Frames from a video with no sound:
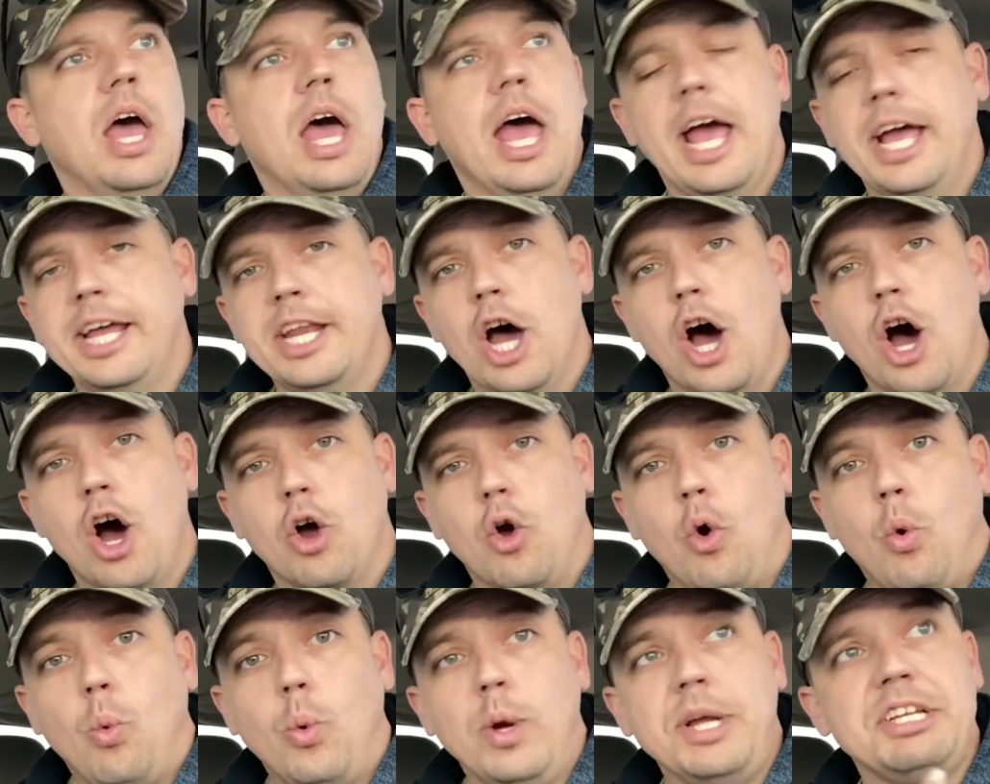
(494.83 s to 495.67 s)
Hey
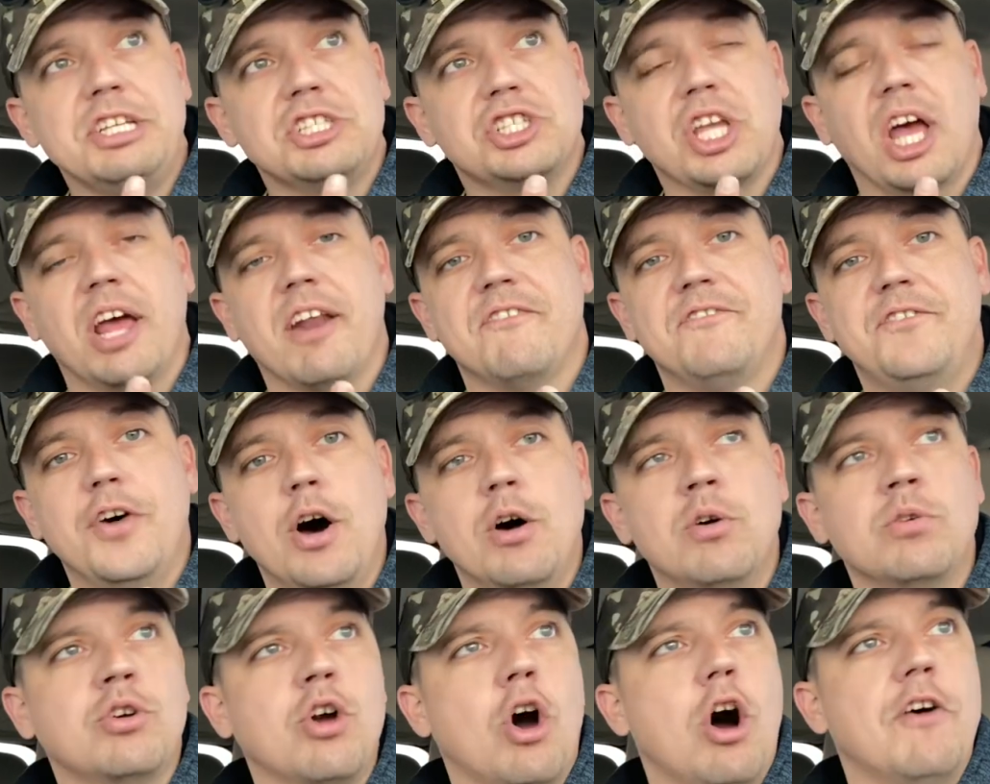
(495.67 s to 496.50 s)
dog, we just got a
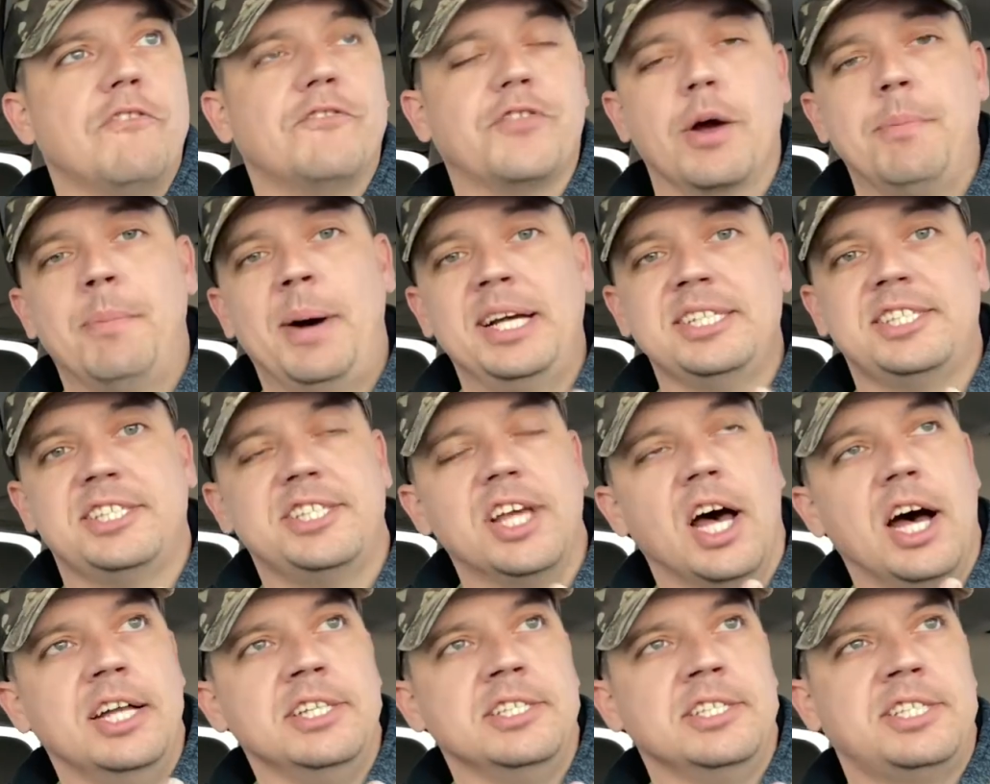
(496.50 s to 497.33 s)
phone call from my
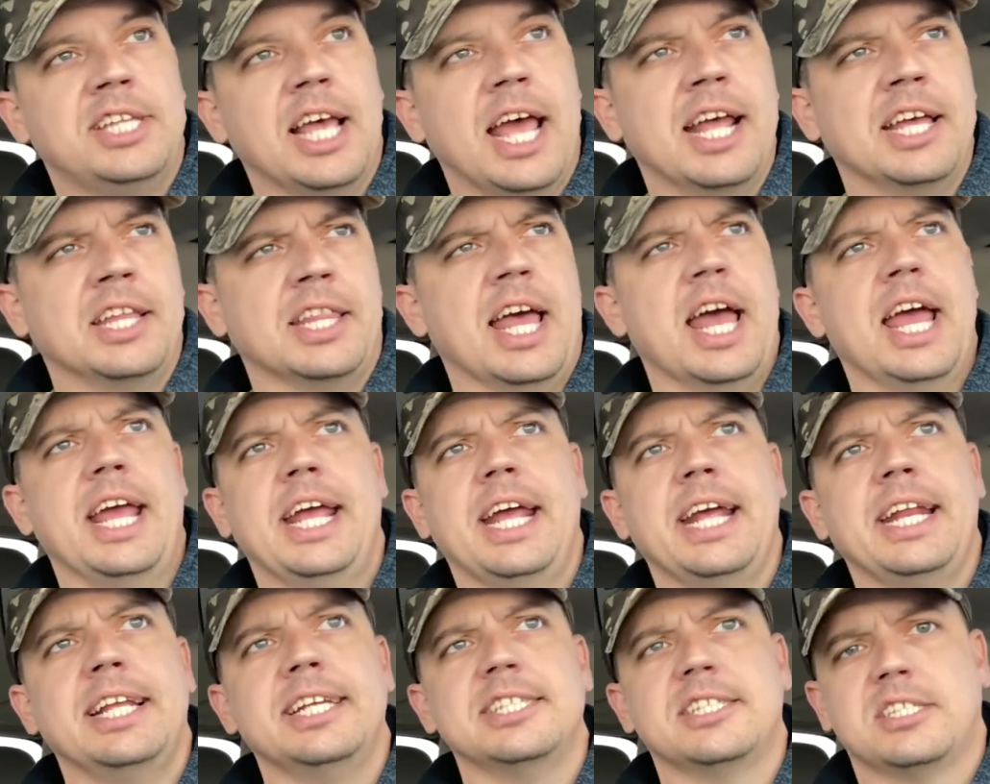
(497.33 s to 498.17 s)
son saying that
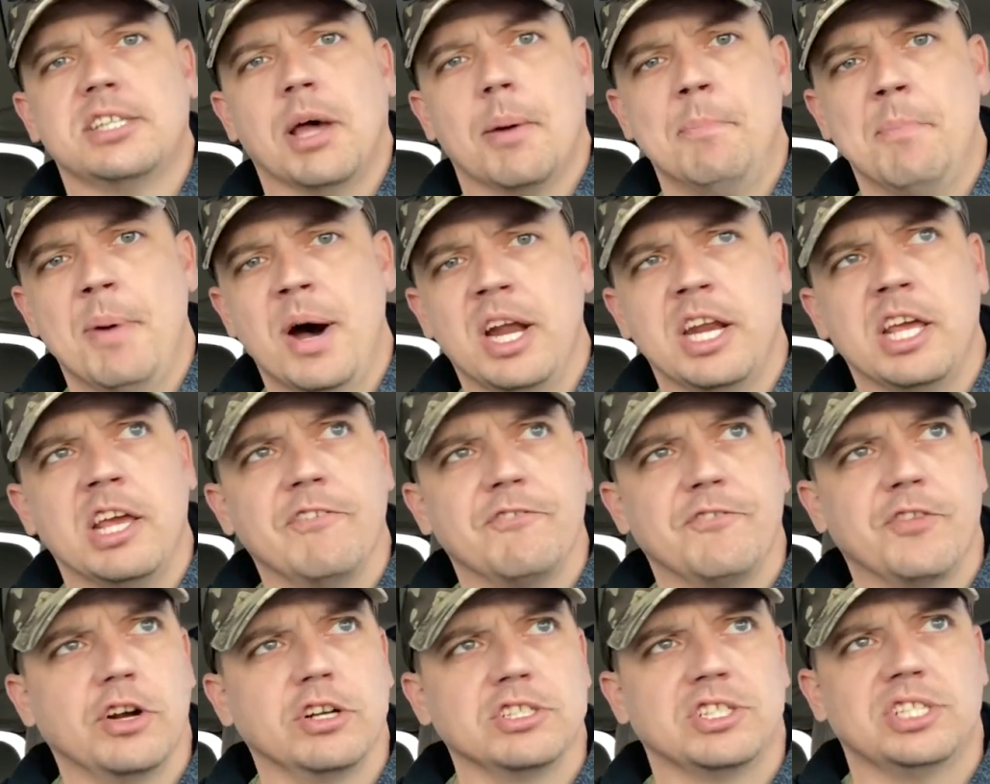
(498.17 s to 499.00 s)
he needs some money
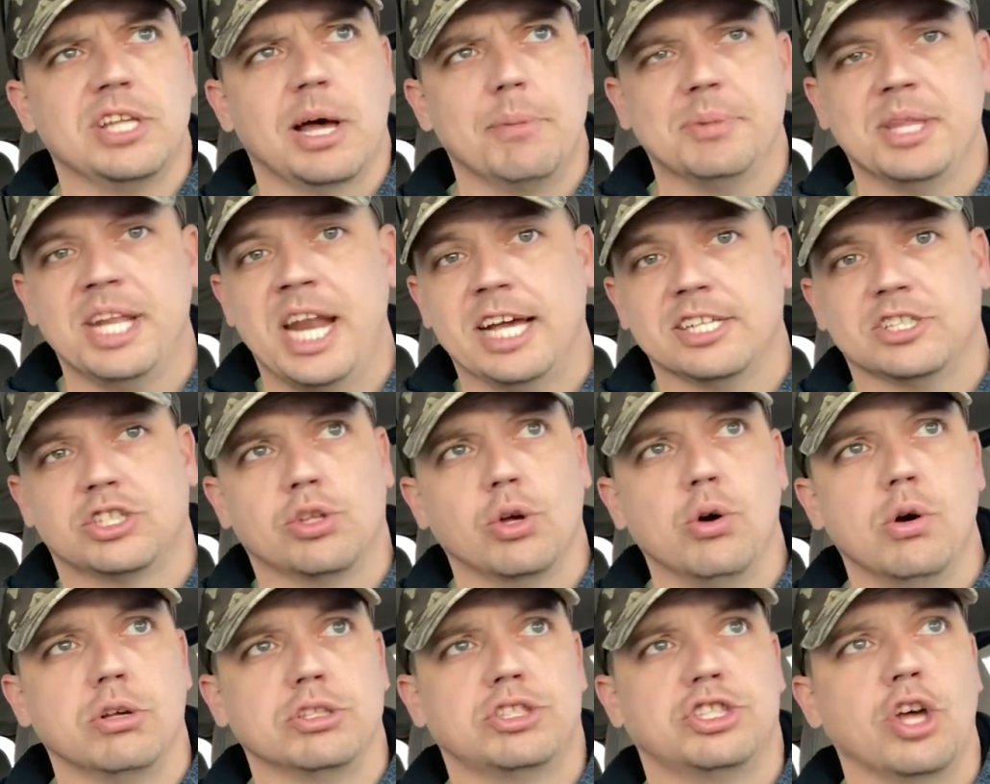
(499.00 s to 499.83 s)
for something at school.